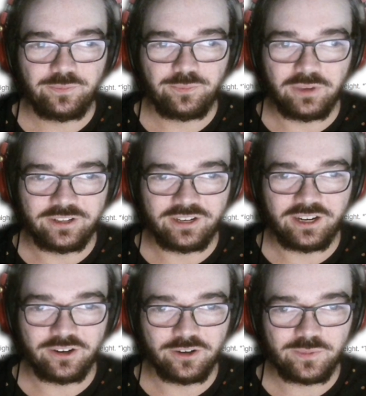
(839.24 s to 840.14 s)
But I
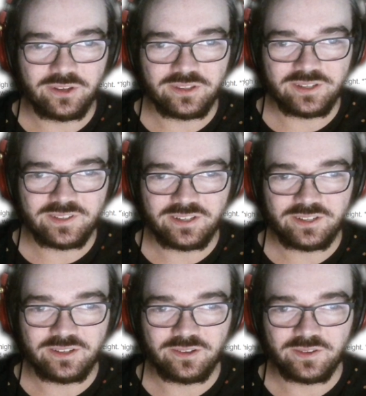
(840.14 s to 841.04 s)
hope 13
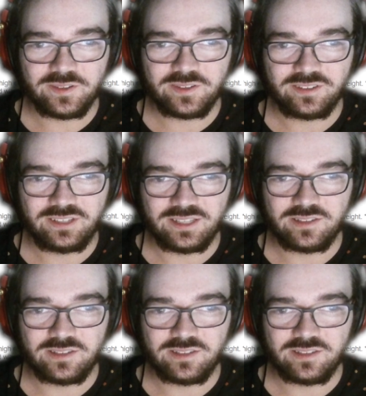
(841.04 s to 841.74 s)
Sentinels gets some